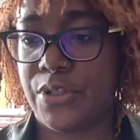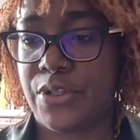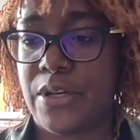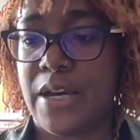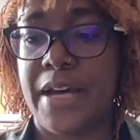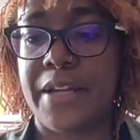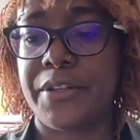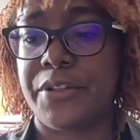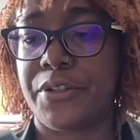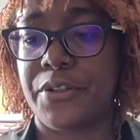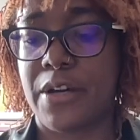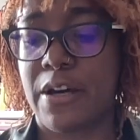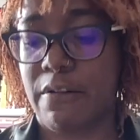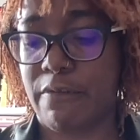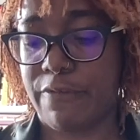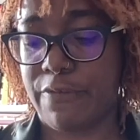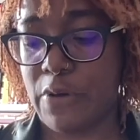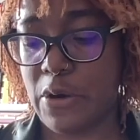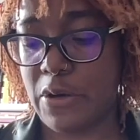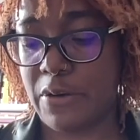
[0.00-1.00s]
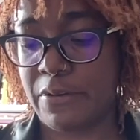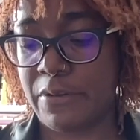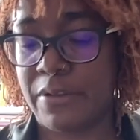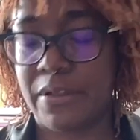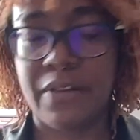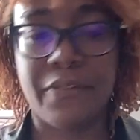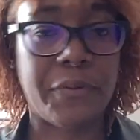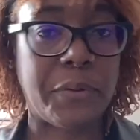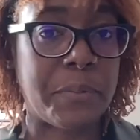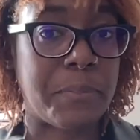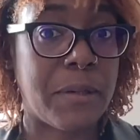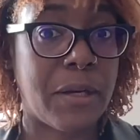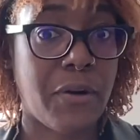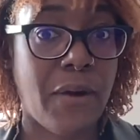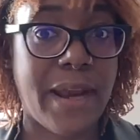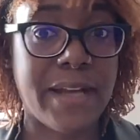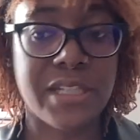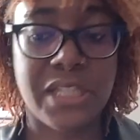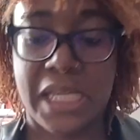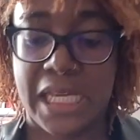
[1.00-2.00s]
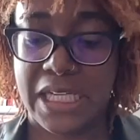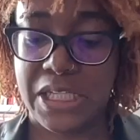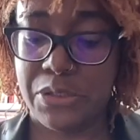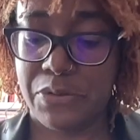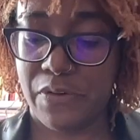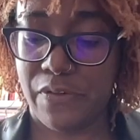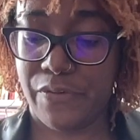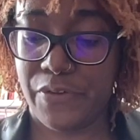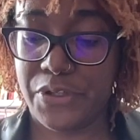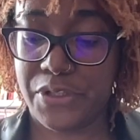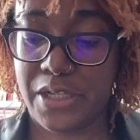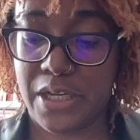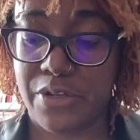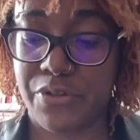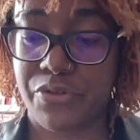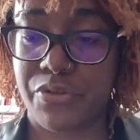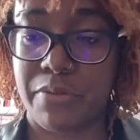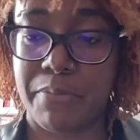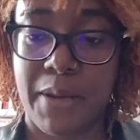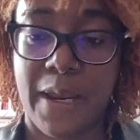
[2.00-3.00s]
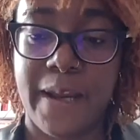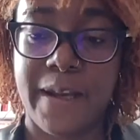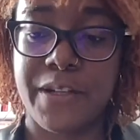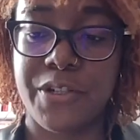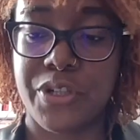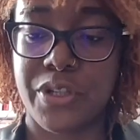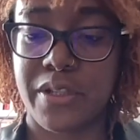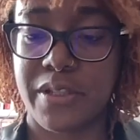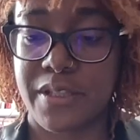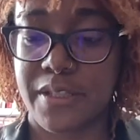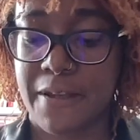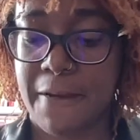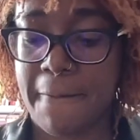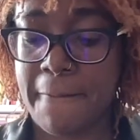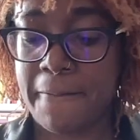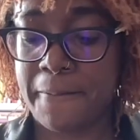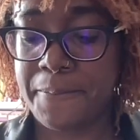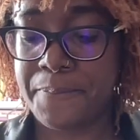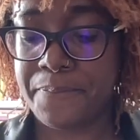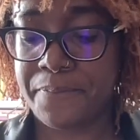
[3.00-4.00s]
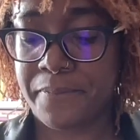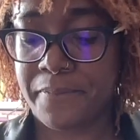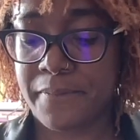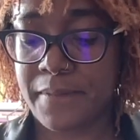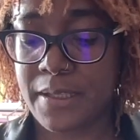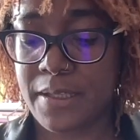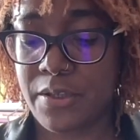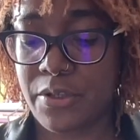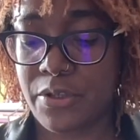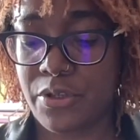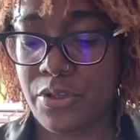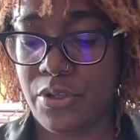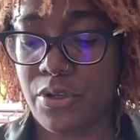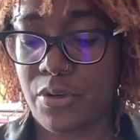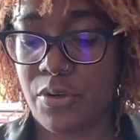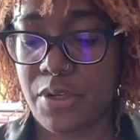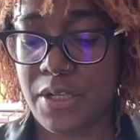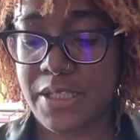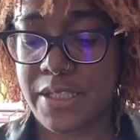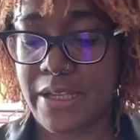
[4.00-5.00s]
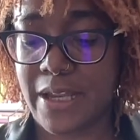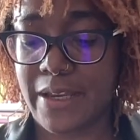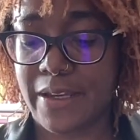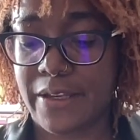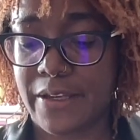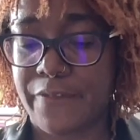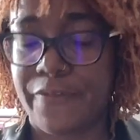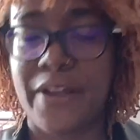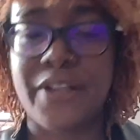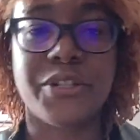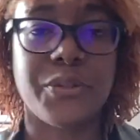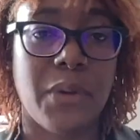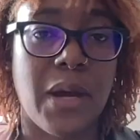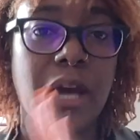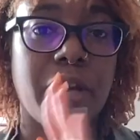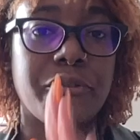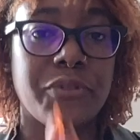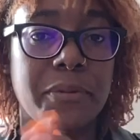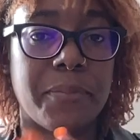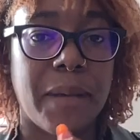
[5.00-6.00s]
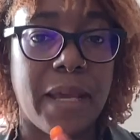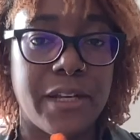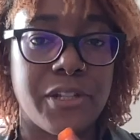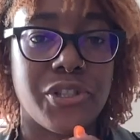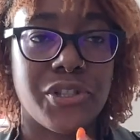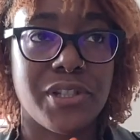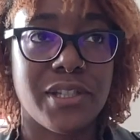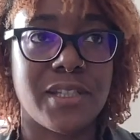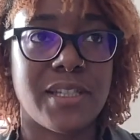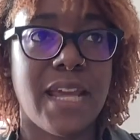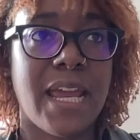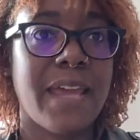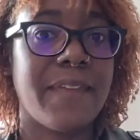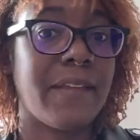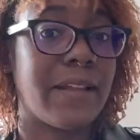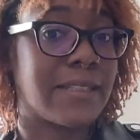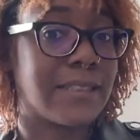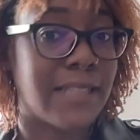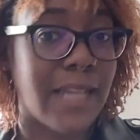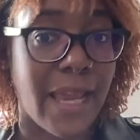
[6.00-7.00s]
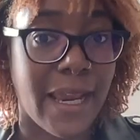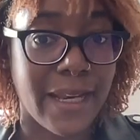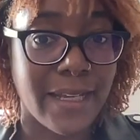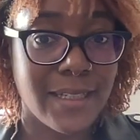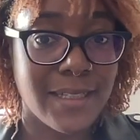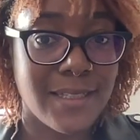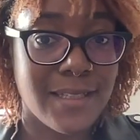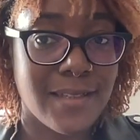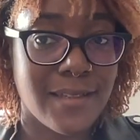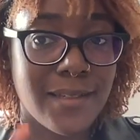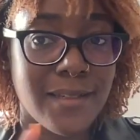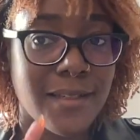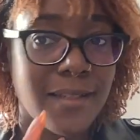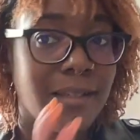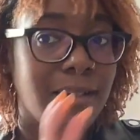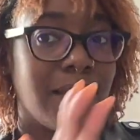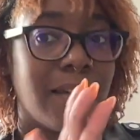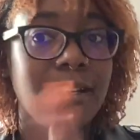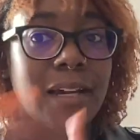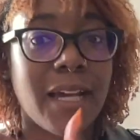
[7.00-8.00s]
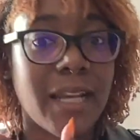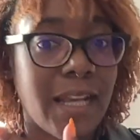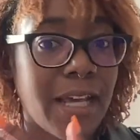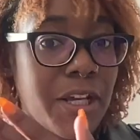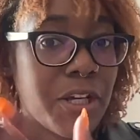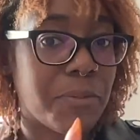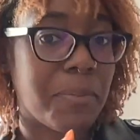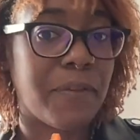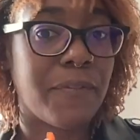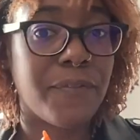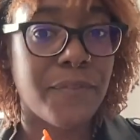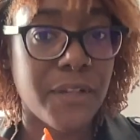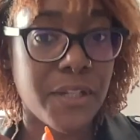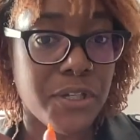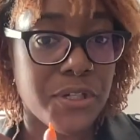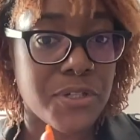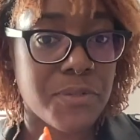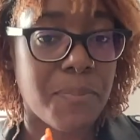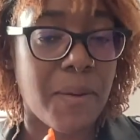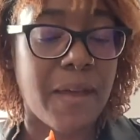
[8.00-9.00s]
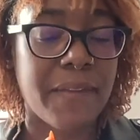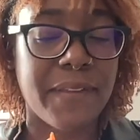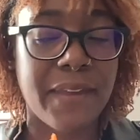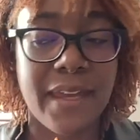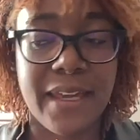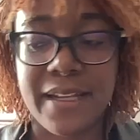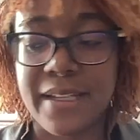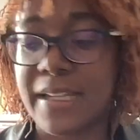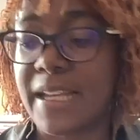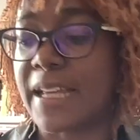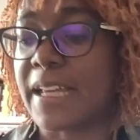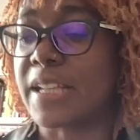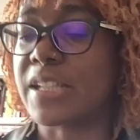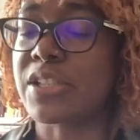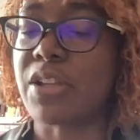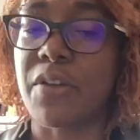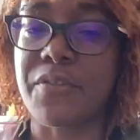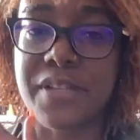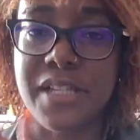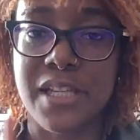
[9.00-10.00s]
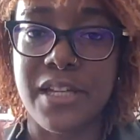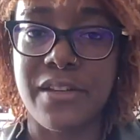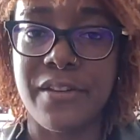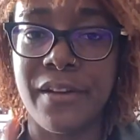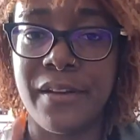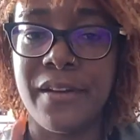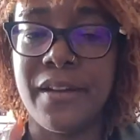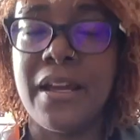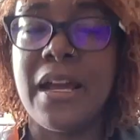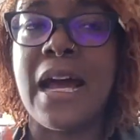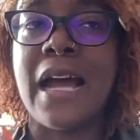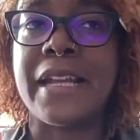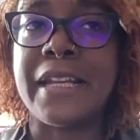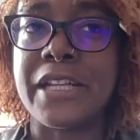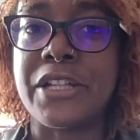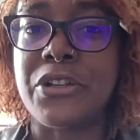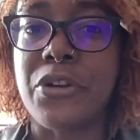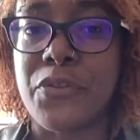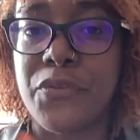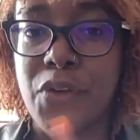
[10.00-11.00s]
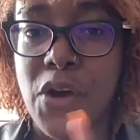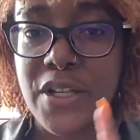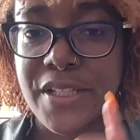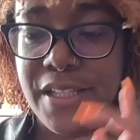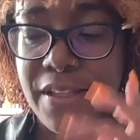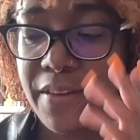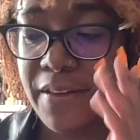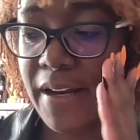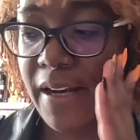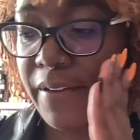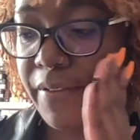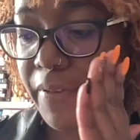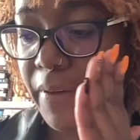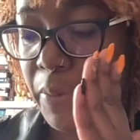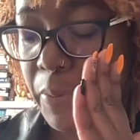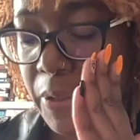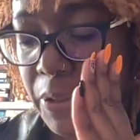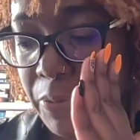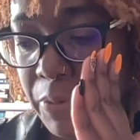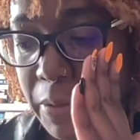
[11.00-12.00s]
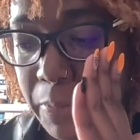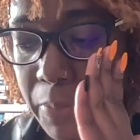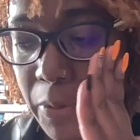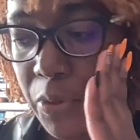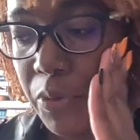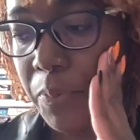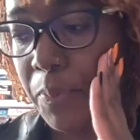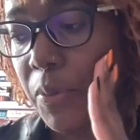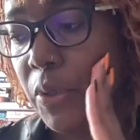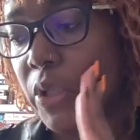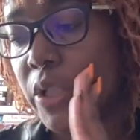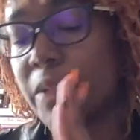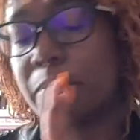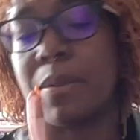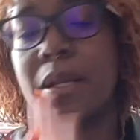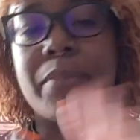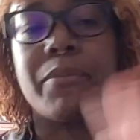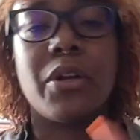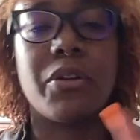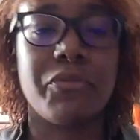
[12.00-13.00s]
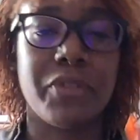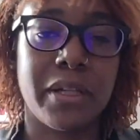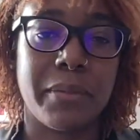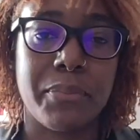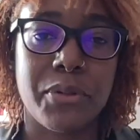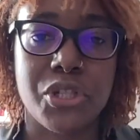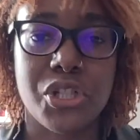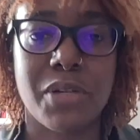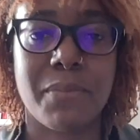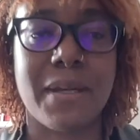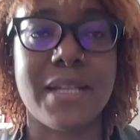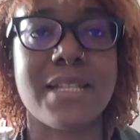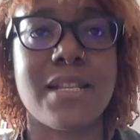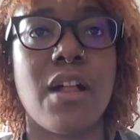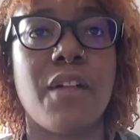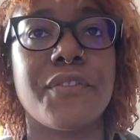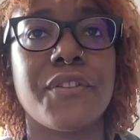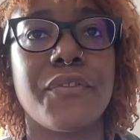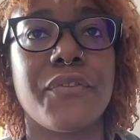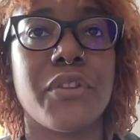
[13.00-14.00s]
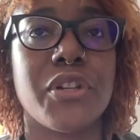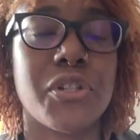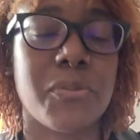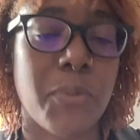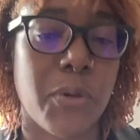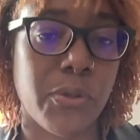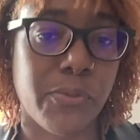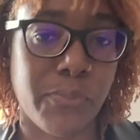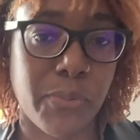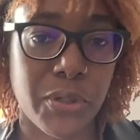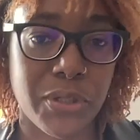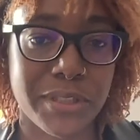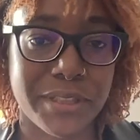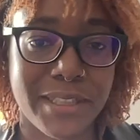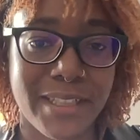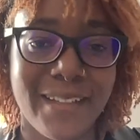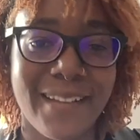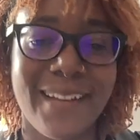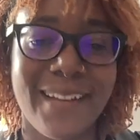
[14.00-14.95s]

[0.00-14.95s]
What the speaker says: I don't know how far. It would be great to get to the first 100 pages, you know, because like if I do 100 pages a day, that's 8, and I could be finished by the end. Like, it's obviously need to go faster than that if I want to read both books, but I'm not really pushing myself to finish both books